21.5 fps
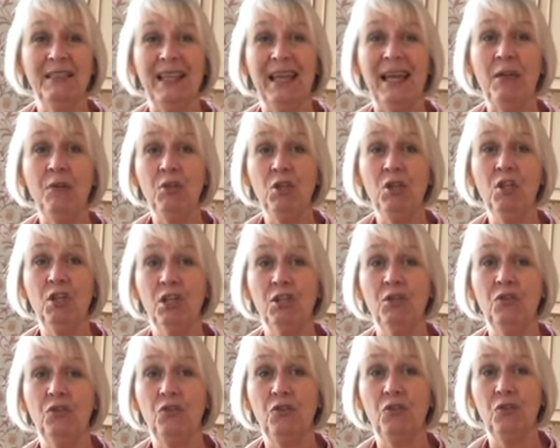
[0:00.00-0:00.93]
Now you're
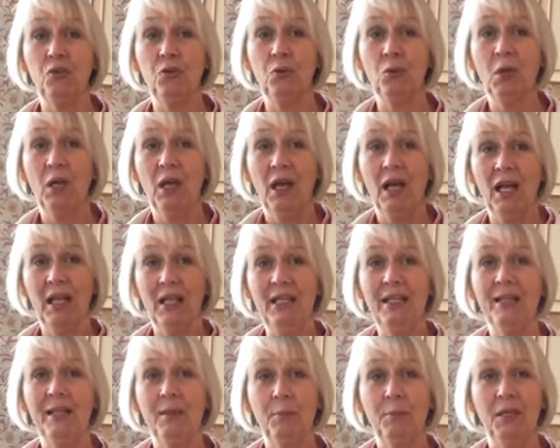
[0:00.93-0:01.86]
going to do a
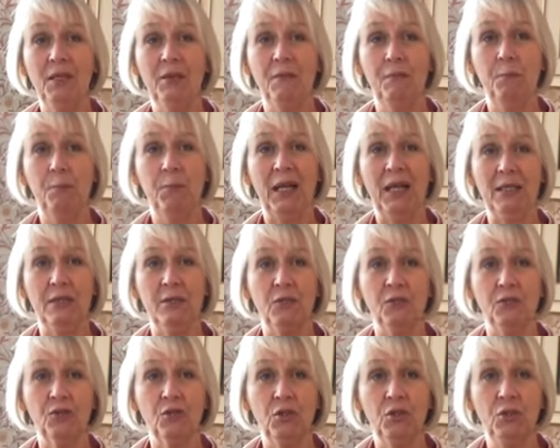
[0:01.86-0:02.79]
little bit of
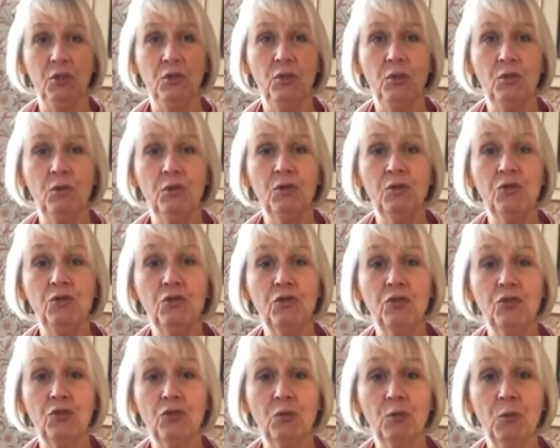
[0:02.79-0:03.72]
balance. So you can
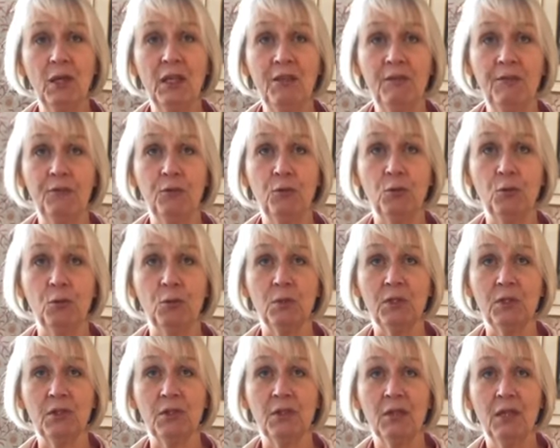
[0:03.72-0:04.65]
just sway
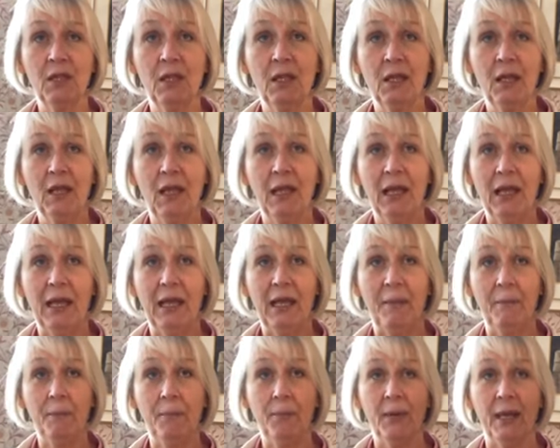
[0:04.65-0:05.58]
forward
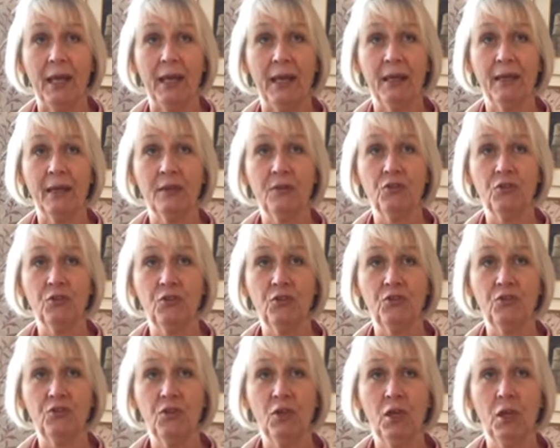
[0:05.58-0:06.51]
and back.
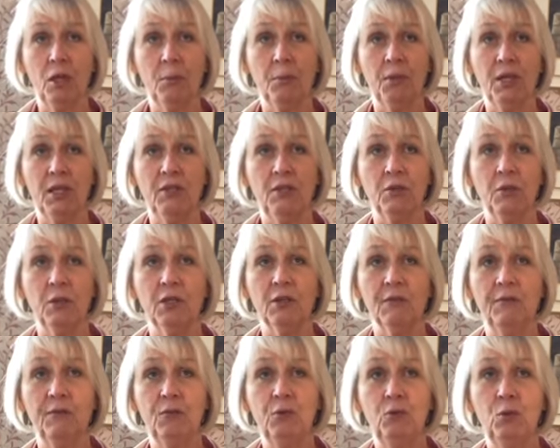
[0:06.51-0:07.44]
Just start by
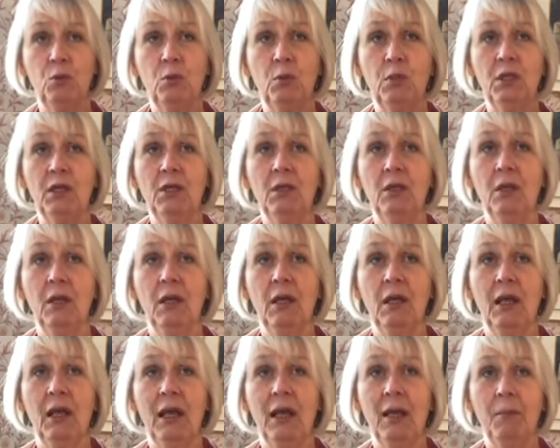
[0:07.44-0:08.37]
doing a forward
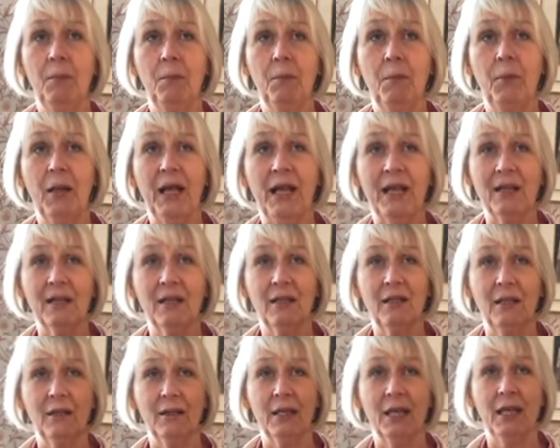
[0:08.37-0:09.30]
and back
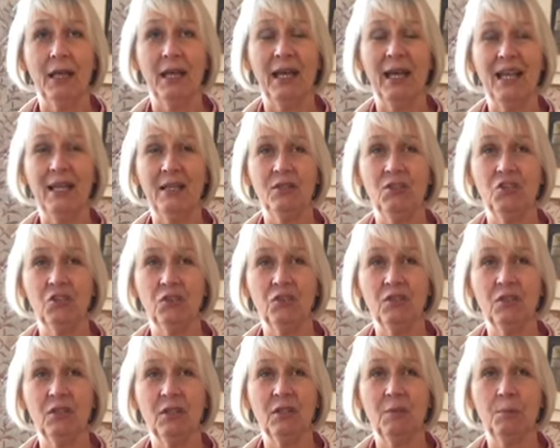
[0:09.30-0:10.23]
like that, and
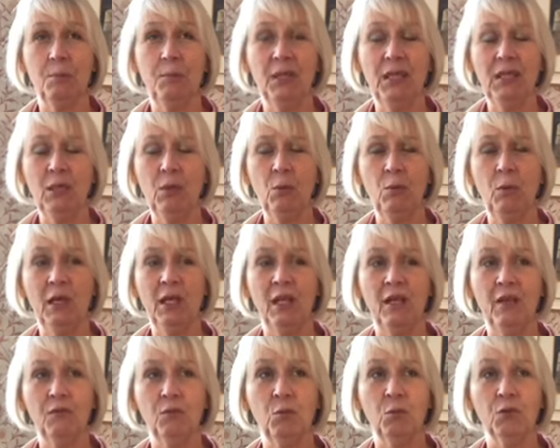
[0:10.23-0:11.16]
just be
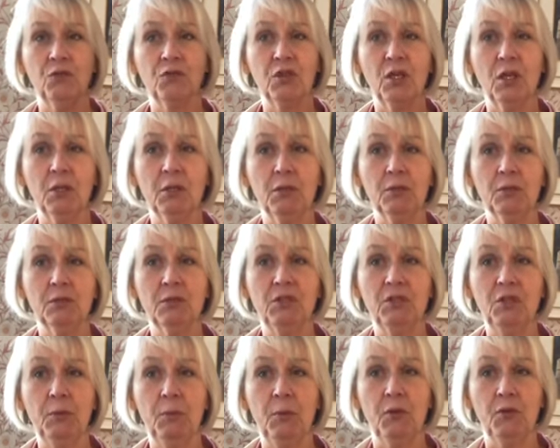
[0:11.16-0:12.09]
aware of what's going on
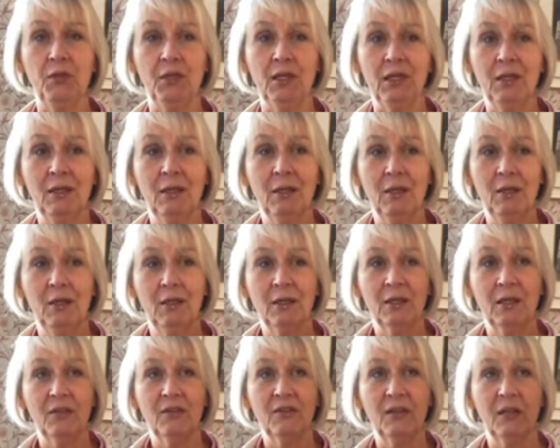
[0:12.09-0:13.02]
in your body.
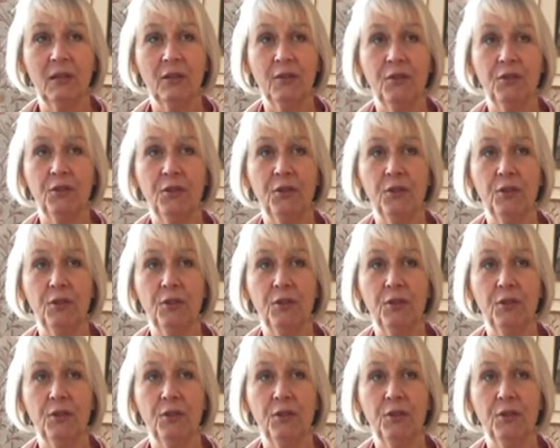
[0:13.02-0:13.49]
There's that